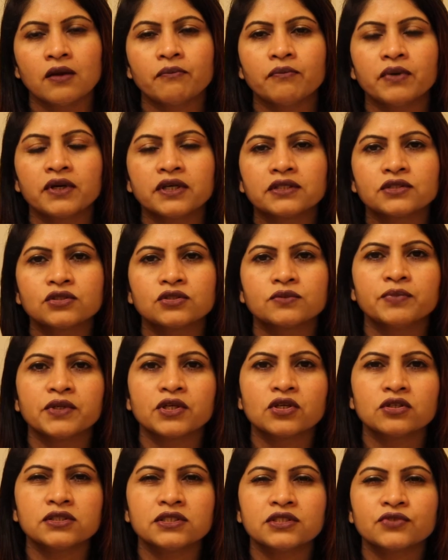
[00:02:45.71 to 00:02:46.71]
but
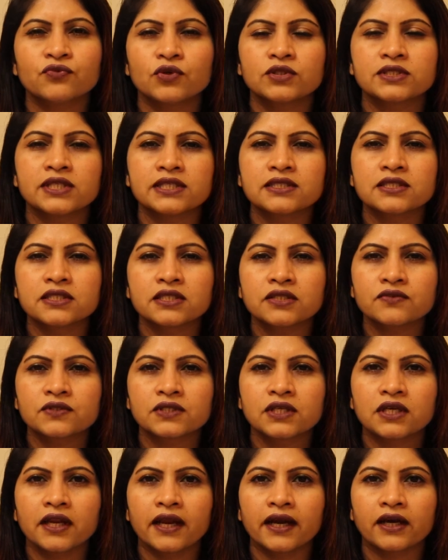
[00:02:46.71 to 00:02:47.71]
because it's for sensitive
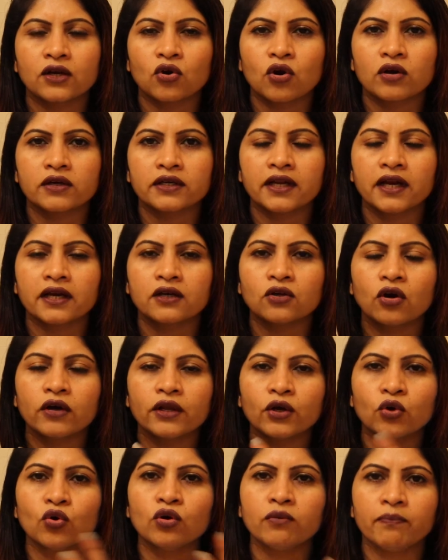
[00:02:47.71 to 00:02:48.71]
skin I had got it I had got
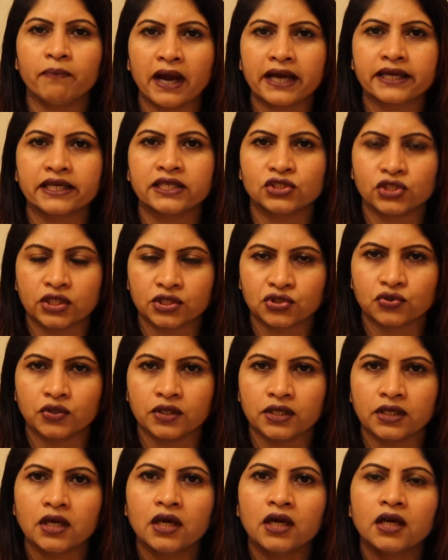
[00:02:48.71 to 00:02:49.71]
a whole package
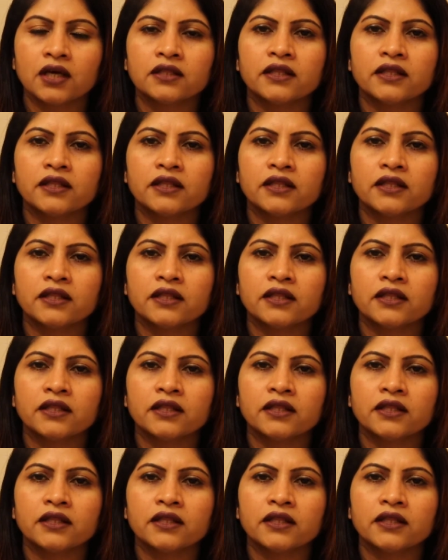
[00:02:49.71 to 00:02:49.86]
actually